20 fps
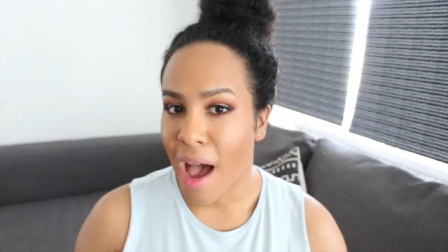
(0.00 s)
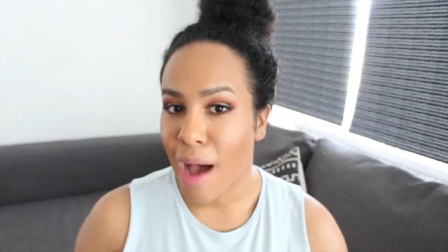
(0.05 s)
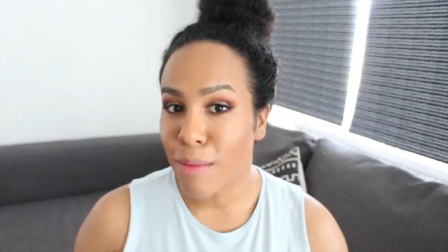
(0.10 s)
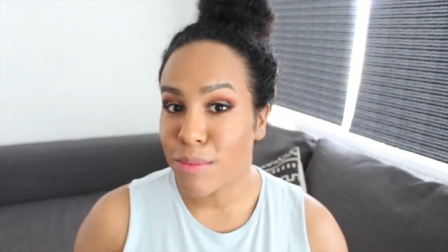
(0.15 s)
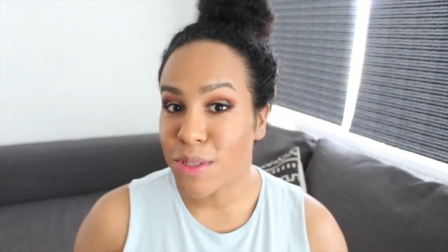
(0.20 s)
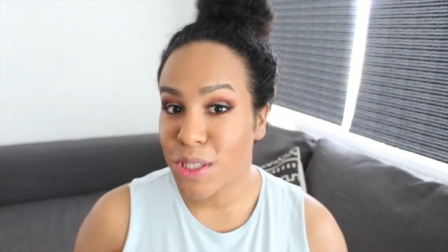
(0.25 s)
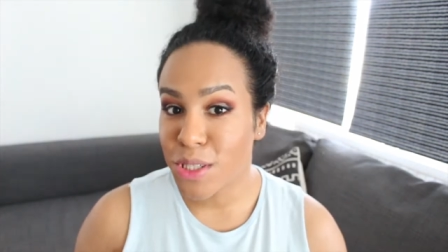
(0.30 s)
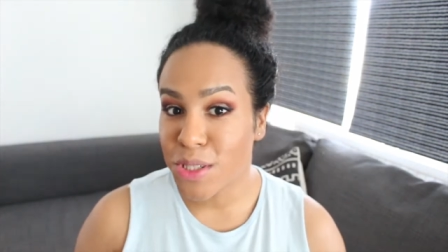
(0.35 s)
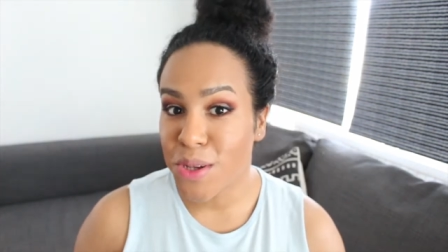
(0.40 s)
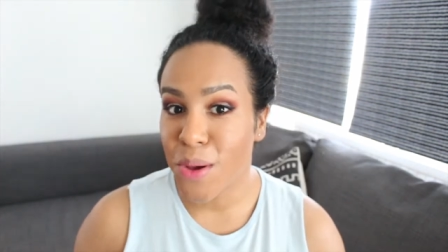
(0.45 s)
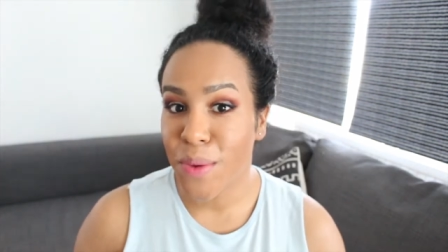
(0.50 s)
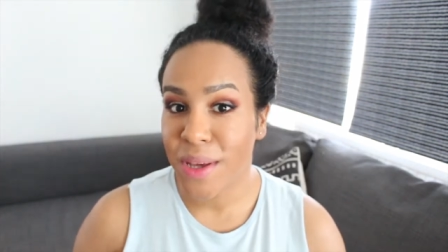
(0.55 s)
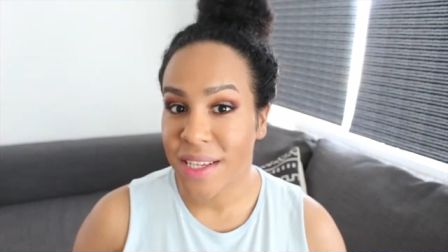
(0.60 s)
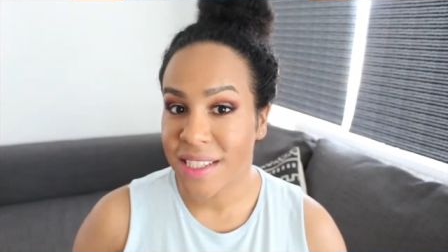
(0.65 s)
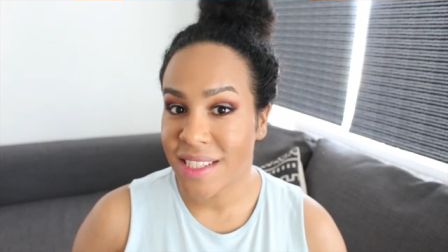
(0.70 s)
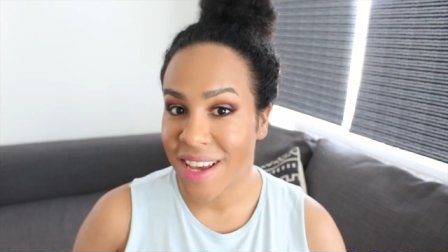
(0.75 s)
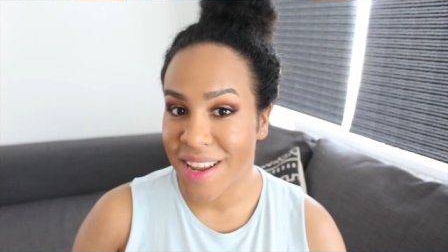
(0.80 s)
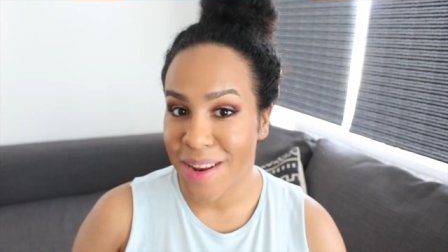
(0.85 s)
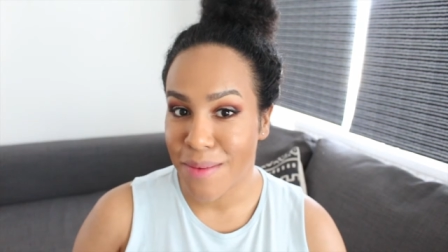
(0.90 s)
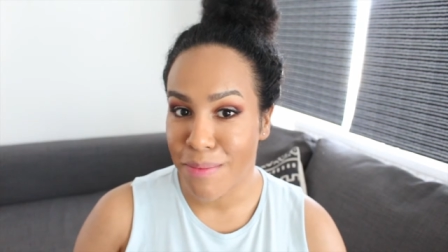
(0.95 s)
I'm so
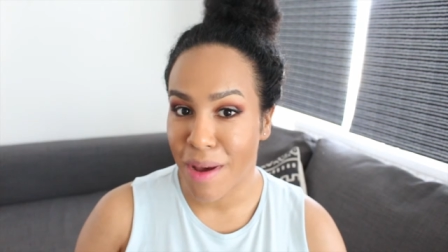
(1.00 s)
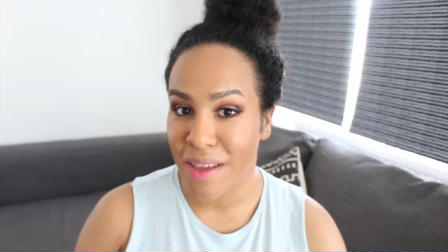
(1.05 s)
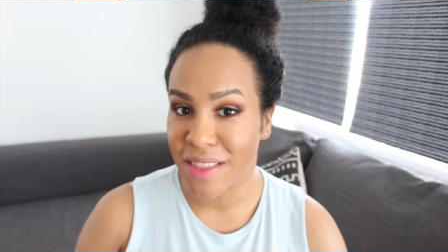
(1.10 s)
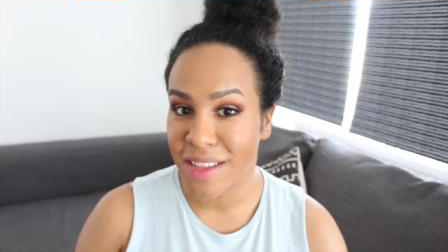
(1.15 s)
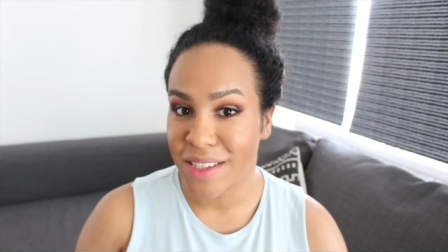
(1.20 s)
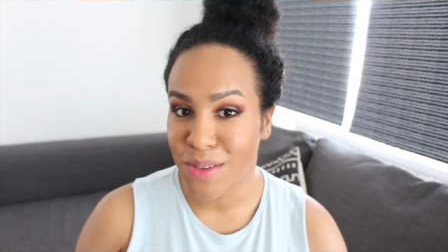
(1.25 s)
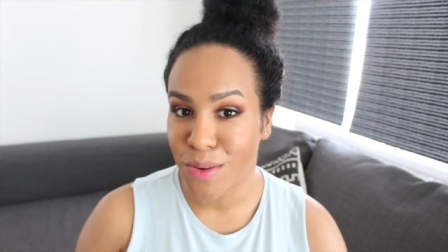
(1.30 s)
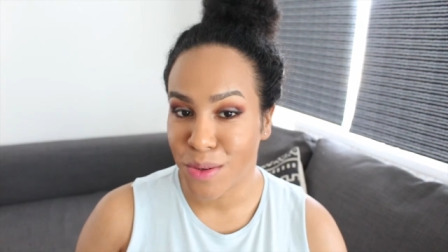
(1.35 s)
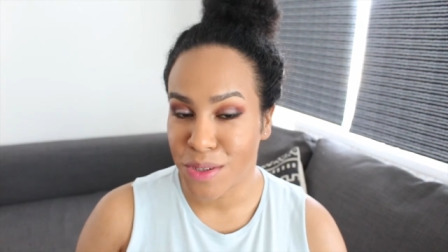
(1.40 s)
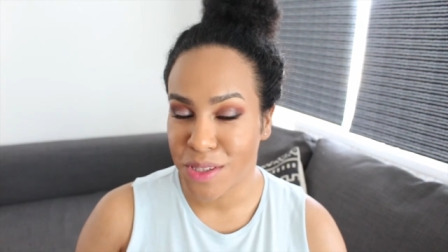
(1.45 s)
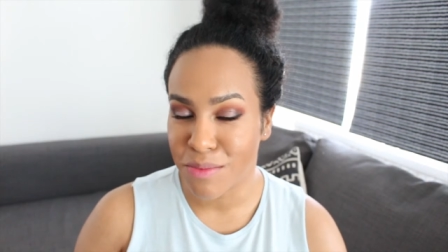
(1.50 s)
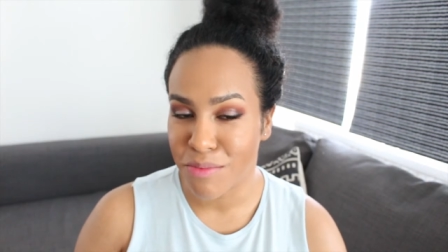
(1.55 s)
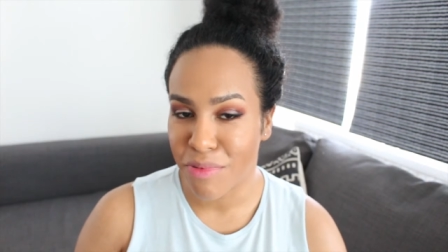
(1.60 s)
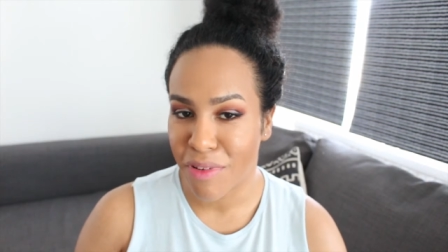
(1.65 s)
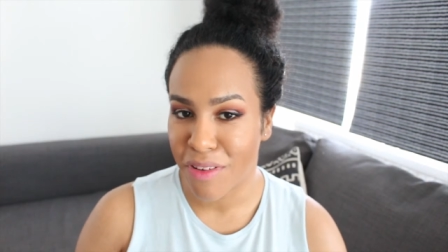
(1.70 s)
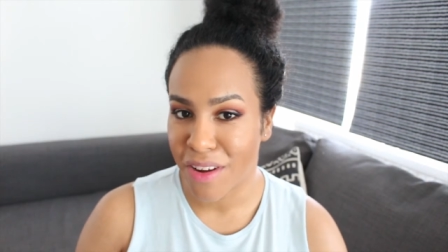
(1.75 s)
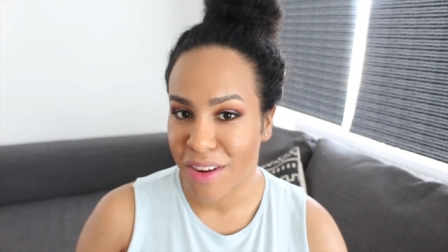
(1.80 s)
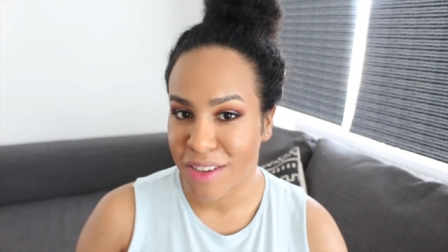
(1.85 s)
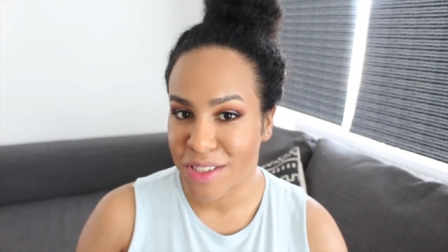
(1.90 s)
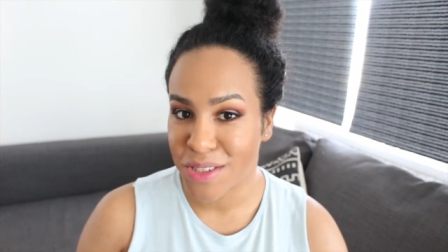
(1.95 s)
excited by these cushion
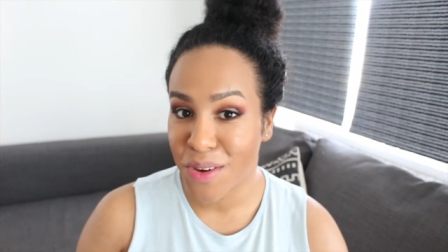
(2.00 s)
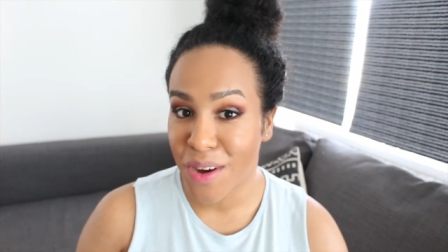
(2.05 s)
products.